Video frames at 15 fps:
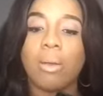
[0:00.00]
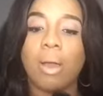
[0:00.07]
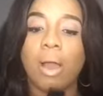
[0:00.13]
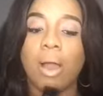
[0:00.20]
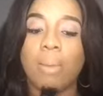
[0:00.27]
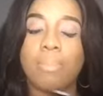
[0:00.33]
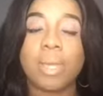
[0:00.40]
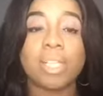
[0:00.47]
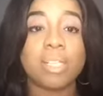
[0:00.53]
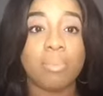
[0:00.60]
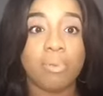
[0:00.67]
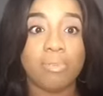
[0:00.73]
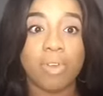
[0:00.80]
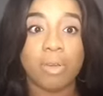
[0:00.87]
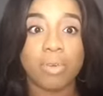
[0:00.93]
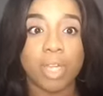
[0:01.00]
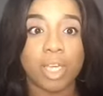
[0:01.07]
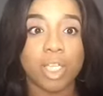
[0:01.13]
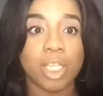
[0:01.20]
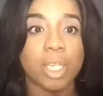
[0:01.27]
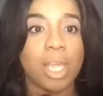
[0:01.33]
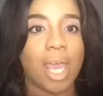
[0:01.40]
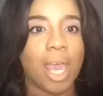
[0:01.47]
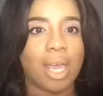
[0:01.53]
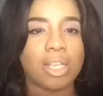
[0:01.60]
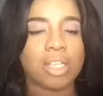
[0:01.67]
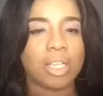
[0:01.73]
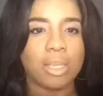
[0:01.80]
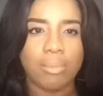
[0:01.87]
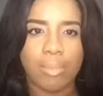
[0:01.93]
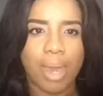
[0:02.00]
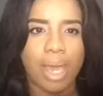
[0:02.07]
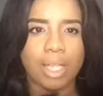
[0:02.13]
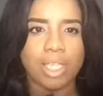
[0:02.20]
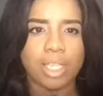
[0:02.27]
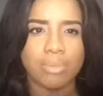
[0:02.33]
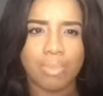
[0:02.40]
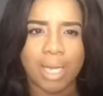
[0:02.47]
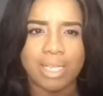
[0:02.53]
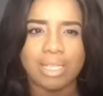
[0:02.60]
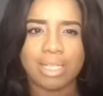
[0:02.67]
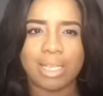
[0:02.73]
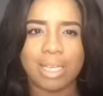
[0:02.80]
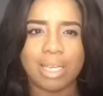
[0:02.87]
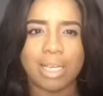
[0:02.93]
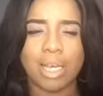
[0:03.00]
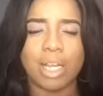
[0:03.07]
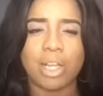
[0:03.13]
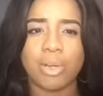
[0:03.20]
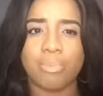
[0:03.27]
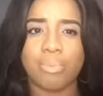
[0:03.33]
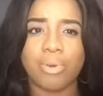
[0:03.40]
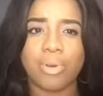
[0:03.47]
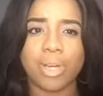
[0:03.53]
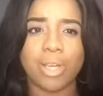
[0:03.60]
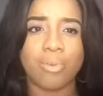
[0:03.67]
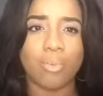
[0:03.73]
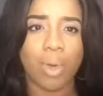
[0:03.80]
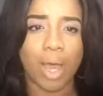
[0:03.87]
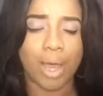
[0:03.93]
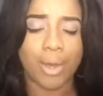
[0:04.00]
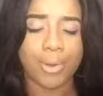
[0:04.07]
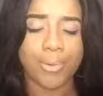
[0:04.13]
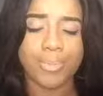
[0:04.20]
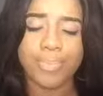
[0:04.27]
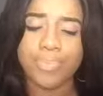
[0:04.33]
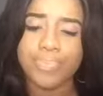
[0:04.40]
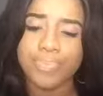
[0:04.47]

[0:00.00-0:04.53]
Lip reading: a foundation that actually matched my skin color pretty well.